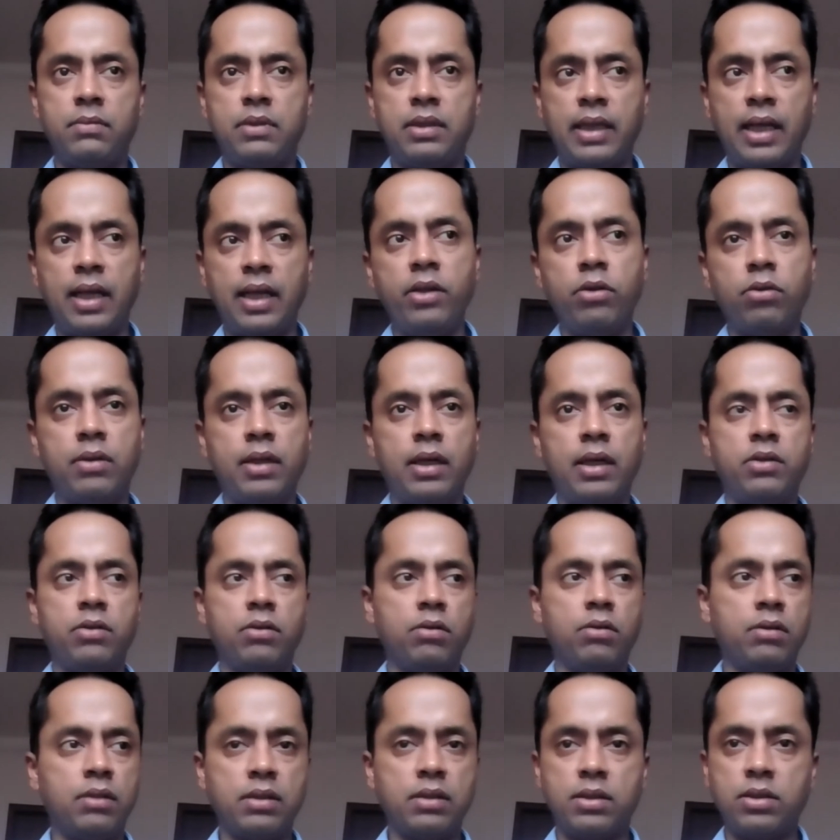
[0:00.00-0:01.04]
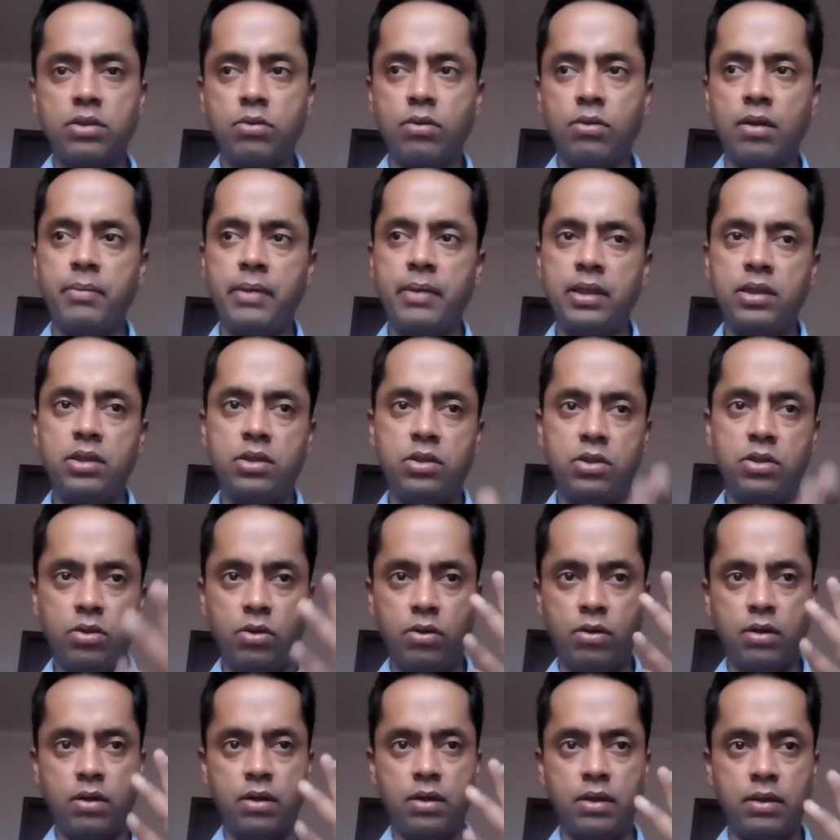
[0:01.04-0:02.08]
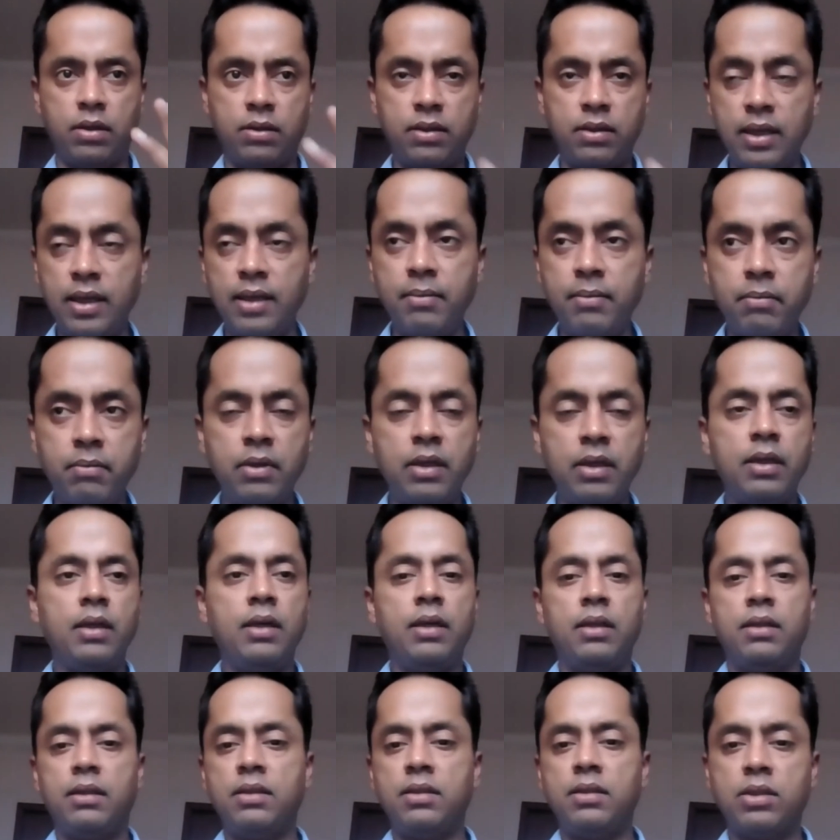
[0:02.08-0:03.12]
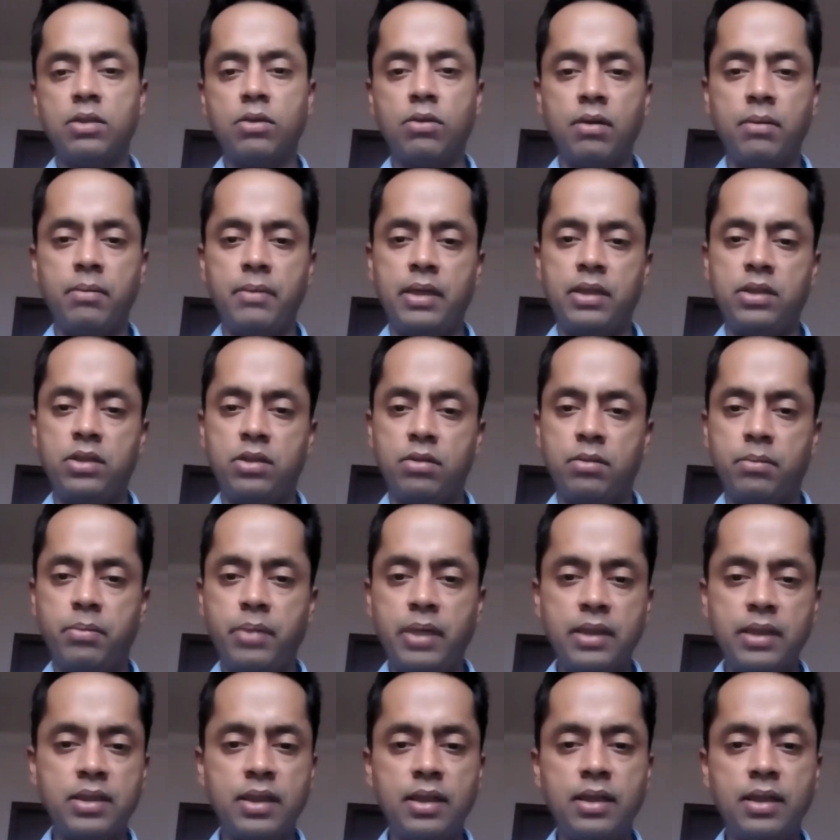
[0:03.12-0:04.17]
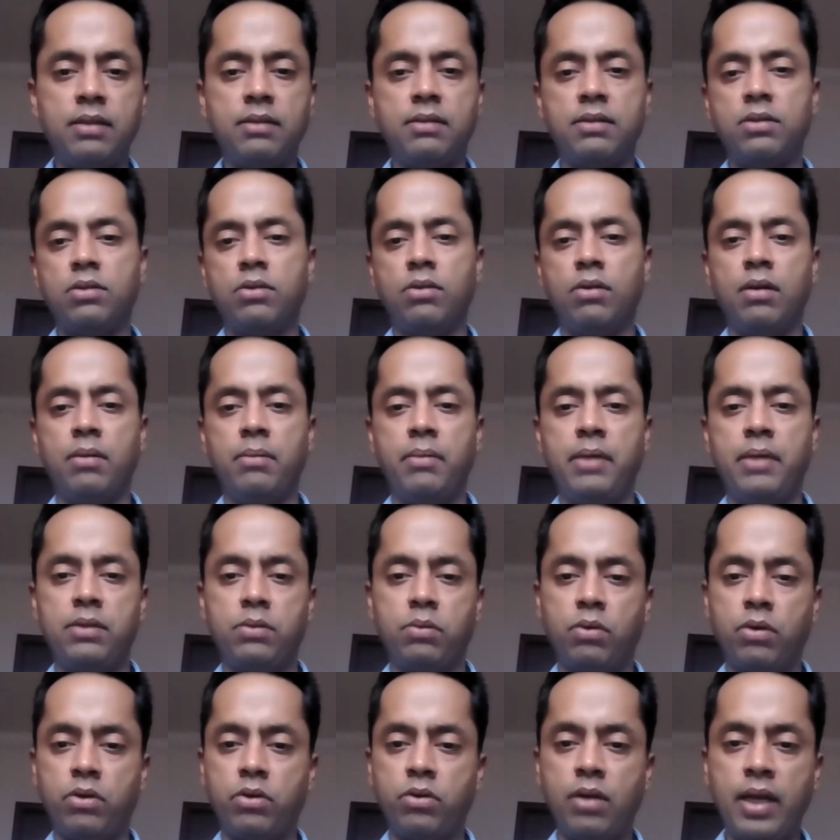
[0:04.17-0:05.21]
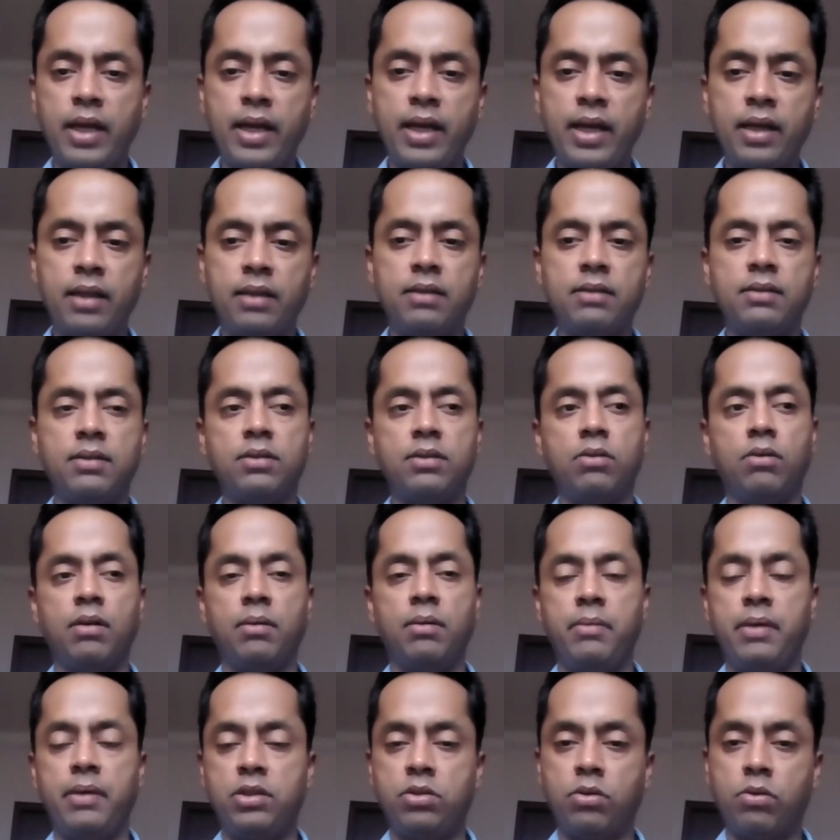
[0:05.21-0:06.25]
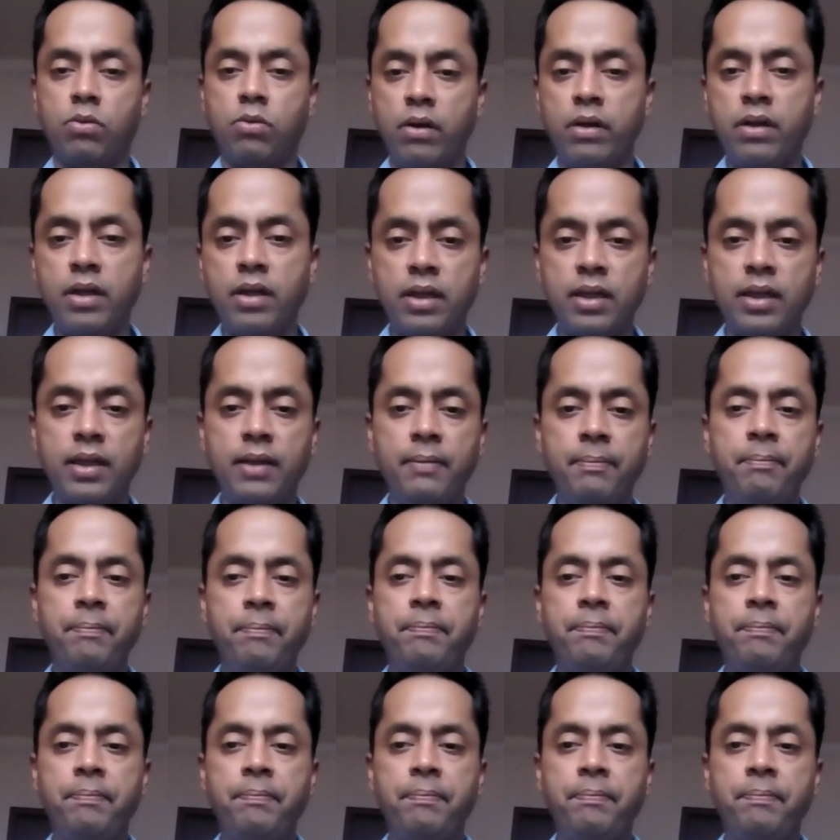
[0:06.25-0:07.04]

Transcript: tell you that this is going to match your theme, this is going to match your budget, this is going to match what you like, this is going to match your quantity.